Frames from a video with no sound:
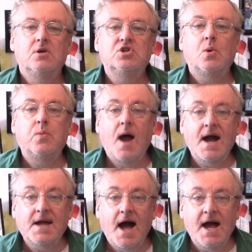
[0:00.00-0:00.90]
to
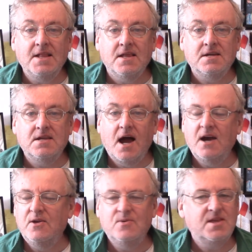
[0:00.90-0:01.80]
Rock Island. Are
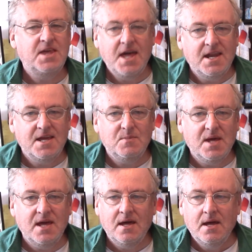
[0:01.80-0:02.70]
you kidding
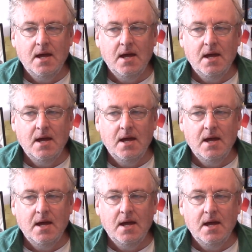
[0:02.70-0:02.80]
me?